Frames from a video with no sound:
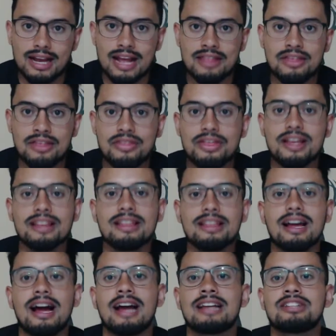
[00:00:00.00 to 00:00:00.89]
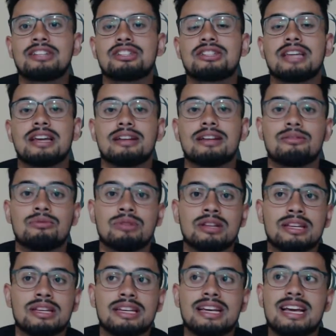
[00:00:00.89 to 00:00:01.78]
And the thing that I just get
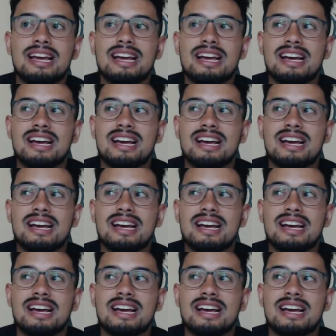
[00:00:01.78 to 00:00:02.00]
really